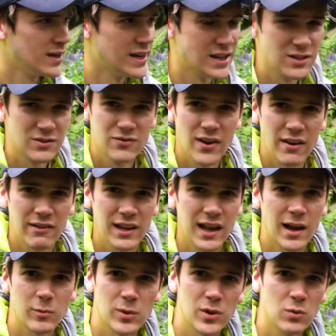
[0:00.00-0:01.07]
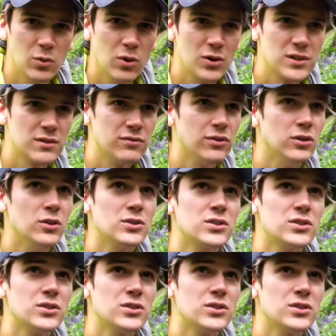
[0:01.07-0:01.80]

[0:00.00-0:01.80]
it is very loud with a waterfall,